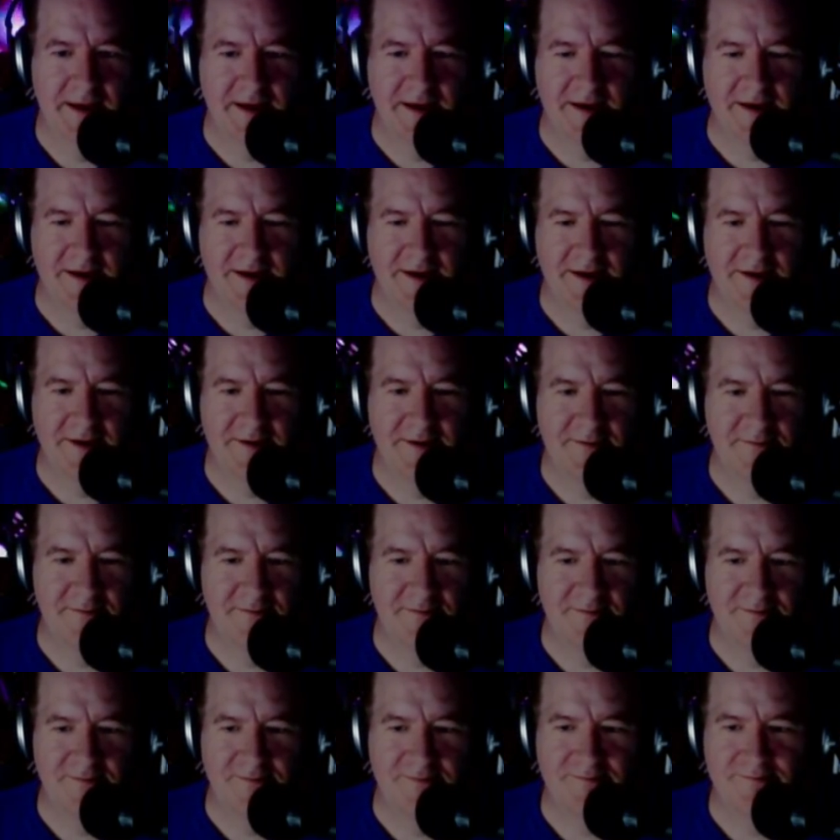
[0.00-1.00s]

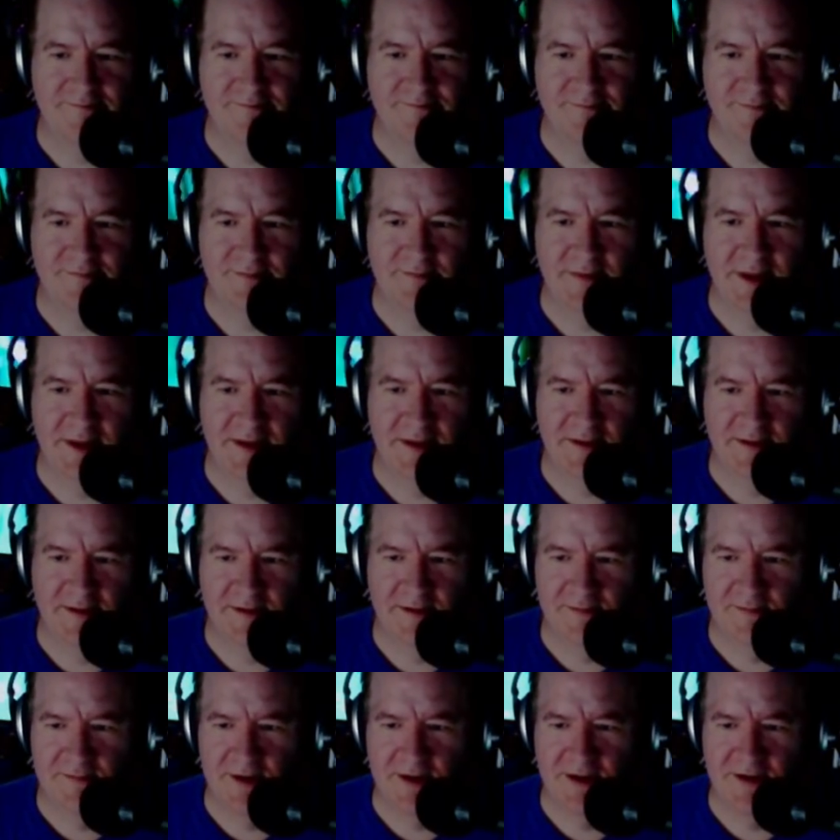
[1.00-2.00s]

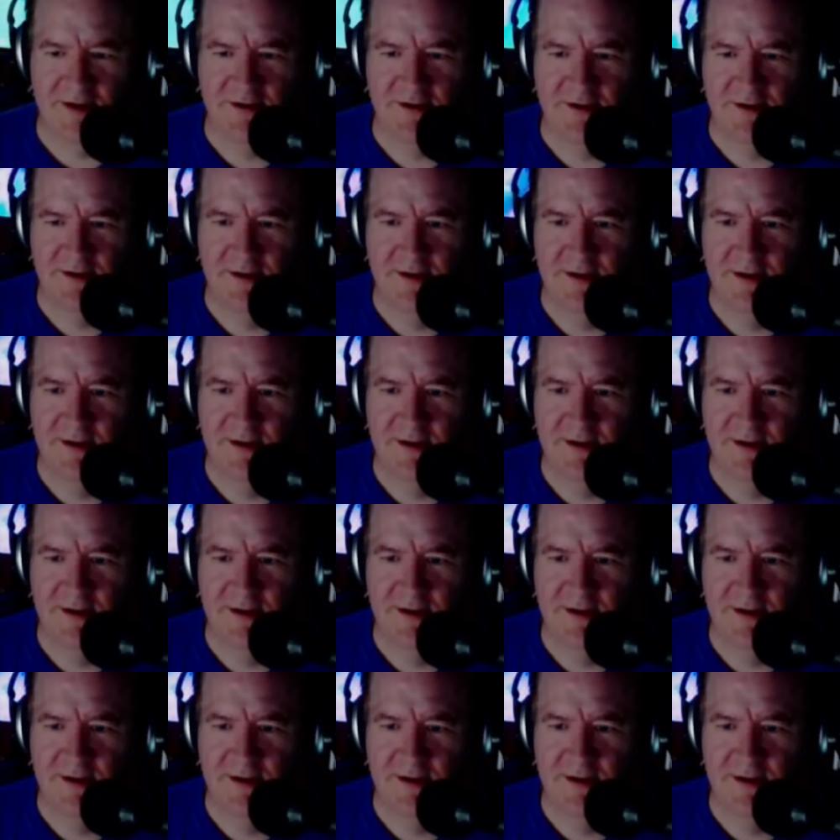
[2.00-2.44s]
Nothing much.